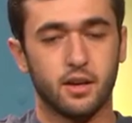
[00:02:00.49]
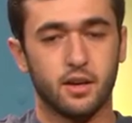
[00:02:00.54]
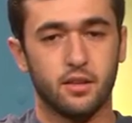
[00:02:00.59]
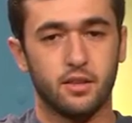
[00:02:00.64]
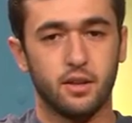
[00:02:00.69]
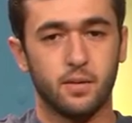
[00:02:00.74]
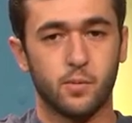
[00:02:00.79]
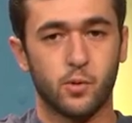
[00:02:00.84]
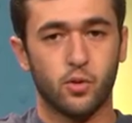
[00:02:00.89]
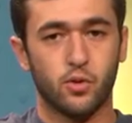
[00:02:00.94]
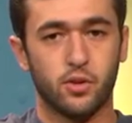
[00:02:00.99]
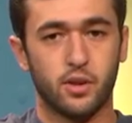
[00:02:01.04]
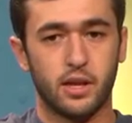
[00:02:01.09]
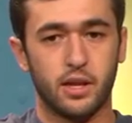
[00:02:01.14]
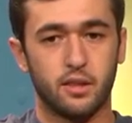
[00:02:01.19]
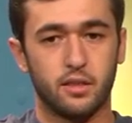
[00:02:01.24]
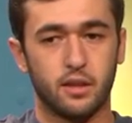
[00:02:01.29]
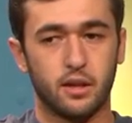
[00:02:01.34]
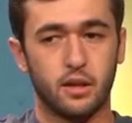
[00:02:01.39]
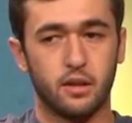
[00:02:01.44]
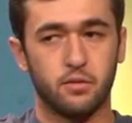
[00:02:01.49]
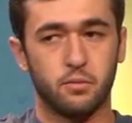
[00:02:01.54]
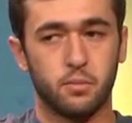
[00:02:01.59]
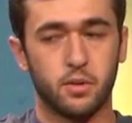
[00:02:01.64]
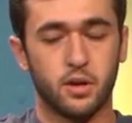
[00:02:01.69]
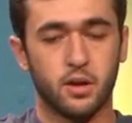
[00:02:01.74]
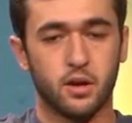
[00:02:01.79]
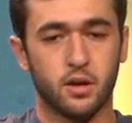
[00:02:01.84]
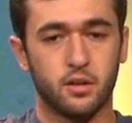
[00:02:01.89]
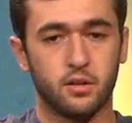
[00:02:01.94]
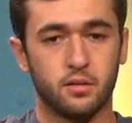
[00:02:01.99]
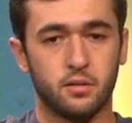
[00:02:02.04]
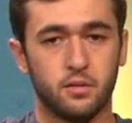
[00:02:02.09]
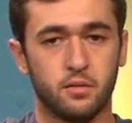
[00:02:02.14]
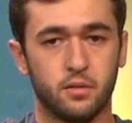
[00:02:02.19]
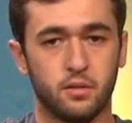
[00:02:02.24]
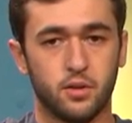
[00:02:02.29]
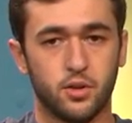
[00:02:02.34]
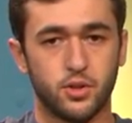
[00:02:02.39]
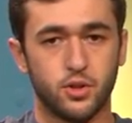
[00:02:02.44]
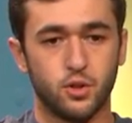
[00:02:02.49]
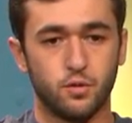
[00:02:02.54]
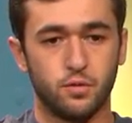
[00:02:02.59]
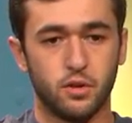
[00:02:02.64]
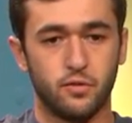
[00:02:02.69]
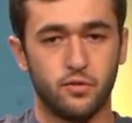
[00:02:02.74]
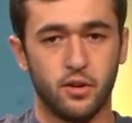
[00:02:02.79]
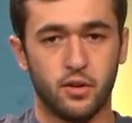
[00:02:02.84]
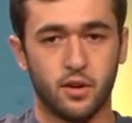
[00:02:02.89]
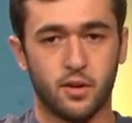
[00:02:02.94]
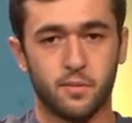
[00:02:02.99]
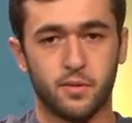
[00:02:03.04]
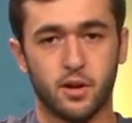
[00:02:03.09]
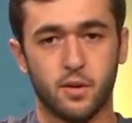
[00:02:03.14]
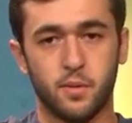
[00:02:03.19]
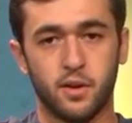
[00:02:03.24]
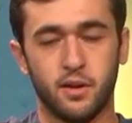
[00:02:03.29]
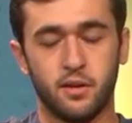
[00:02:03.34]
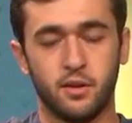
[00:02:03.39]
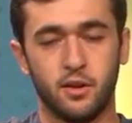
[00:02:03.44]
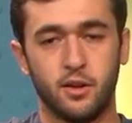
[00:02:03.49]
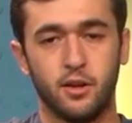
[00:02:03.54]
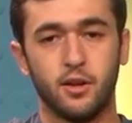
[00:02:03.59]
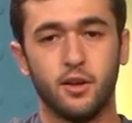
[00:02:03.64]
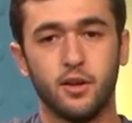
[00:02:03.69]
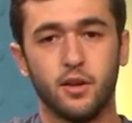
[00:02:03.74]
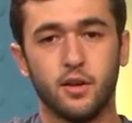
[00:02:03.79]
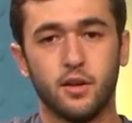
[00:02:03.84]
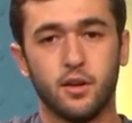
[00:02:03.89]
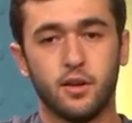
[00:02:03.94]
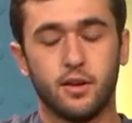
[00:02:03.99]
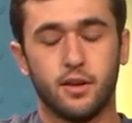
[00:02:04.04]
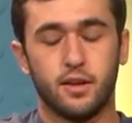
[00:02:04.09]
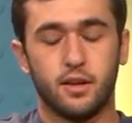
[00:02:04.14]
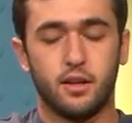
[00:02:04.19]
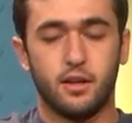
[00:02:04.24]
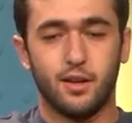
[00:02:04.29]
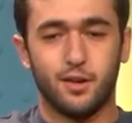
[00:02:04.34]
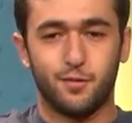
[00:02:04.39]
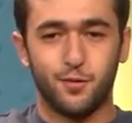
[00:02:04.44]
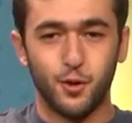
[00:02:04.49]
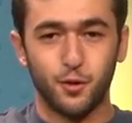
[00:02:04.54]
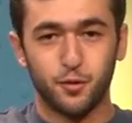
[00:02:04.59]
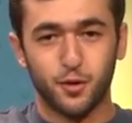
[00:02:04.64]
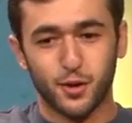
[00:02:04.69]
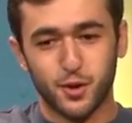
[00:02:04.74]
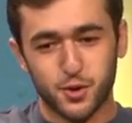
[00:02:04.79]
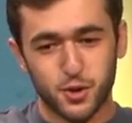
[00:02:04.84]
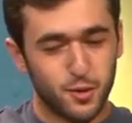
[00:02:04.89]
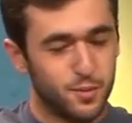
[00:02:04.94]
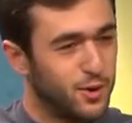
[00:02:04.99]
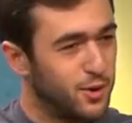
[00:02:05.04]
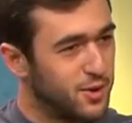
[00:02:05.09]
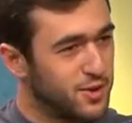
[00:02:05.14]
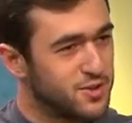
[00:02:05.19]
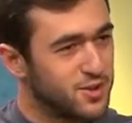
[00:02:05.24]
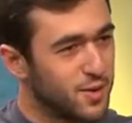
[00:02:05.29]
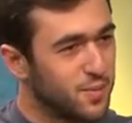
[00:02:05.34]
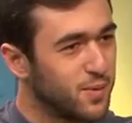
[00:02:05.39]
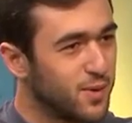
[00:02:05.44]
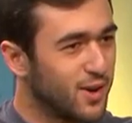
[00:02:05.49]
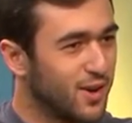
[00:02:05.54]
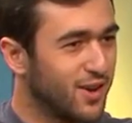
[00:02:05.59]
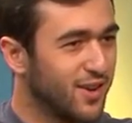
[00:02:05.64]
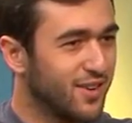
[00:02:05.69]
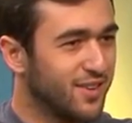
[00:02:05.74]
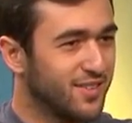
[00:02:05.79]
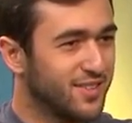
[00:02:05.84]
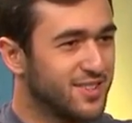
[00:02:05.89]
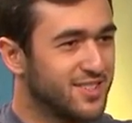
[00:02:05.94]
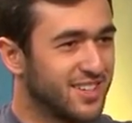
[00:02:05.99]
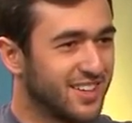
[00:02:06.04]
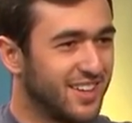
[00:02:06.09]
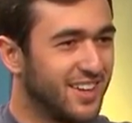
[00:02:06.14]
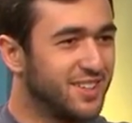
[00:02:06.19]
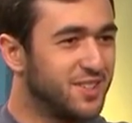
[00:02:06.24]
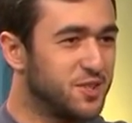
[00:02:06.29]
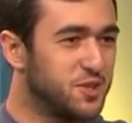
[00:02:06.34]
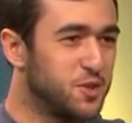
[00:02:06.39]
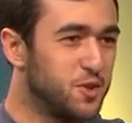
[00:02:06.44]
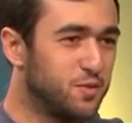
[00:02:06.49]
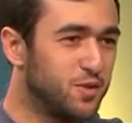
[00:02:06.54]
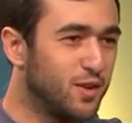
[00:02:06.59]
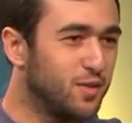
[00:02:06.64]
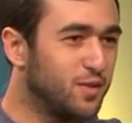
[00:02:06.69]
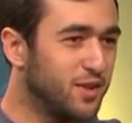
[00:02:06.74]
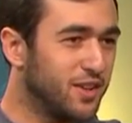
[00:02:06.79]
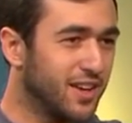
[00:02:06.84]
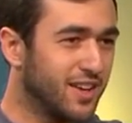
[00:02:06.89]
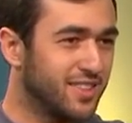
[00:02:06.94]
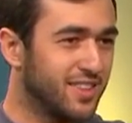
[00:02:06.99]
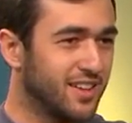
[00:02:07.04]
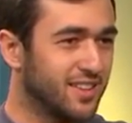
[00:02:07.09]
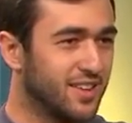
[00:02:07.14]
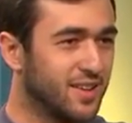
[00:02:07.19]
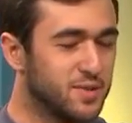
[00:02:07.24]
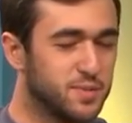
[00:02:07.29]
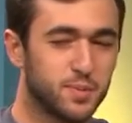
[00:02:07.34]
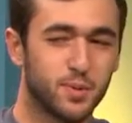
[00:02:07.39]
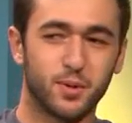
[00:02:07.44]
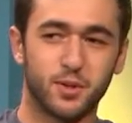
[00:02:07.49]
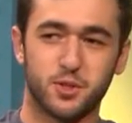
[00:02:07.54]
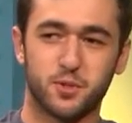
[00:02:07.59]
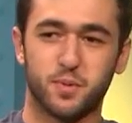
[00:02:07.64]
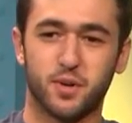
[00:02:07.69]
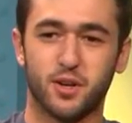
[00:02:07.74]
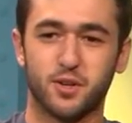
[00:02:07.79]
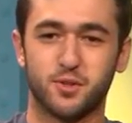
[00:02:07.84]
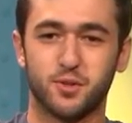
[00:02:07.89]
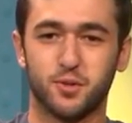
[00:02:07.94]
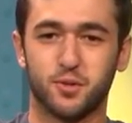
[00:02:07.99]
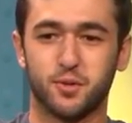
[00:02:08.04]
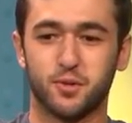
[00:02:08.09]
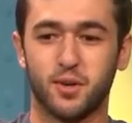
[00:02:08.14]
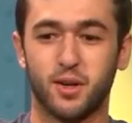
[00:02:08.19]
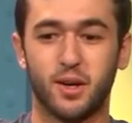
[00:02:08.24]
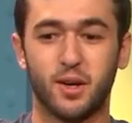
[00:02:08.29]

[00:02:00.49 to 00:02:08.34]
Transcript: I think more than anything, even beyond the 250 number. I mean, if you've contributed somewhere to get to 250, I think that's pretty special.